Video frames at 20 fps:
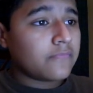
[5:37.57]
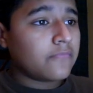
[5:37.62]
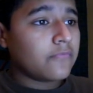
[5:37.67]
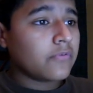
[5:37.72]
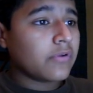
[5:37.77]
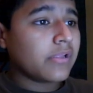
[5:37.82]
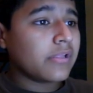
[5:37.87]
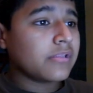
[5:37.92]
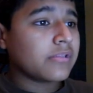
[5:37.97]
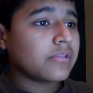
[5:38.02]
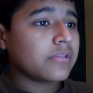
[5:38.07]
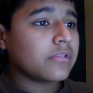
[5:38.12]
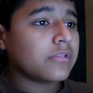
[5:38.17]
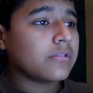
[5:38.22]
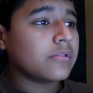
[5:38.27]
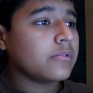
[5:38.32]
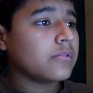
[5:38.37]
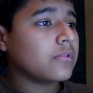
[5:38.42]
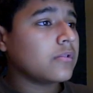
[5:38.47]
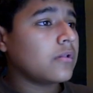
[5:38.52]
For
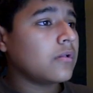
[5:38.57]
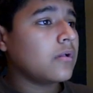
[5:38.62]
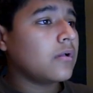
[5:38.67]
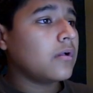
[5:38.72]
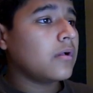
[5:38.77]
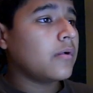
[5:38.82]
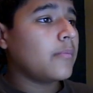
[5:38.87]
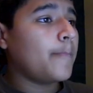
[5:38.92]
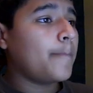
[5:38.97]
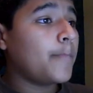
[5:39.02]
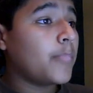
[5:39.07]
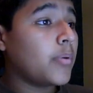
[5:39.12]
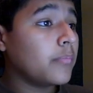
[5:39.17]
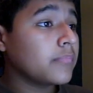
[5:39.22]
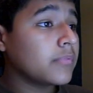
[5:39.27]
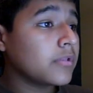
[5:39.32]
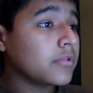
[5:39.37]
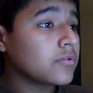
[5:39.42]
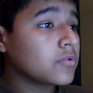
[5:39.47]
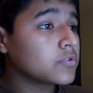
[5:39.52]
instance, uh,
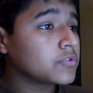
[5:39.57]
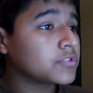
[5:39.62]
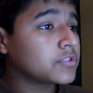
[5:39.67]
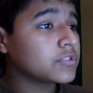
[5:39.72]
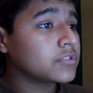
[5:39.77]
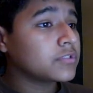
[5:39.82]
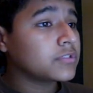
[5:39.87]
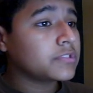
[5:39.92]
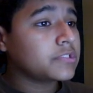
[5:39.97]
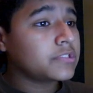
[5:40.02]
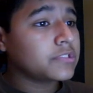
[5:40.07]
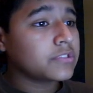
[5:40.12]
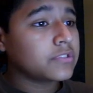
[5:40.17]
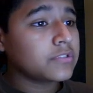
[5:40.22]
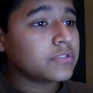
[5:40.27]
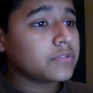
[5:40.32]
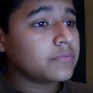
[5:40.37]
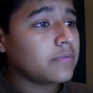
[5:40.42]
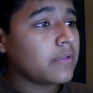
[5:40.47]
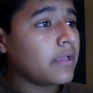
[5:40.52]
bump distortion,
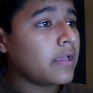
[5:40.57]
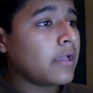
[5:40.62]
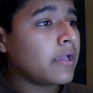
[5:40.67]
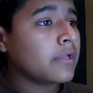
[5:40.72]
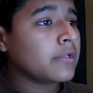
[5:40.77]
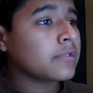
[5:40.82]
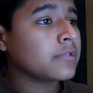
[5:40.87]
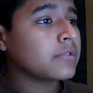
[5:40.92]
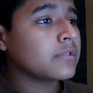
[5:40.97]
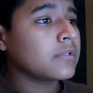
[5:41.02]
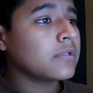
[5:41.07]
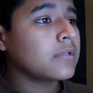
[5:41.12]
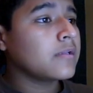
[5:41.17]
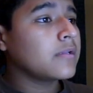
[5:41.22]
circular splash,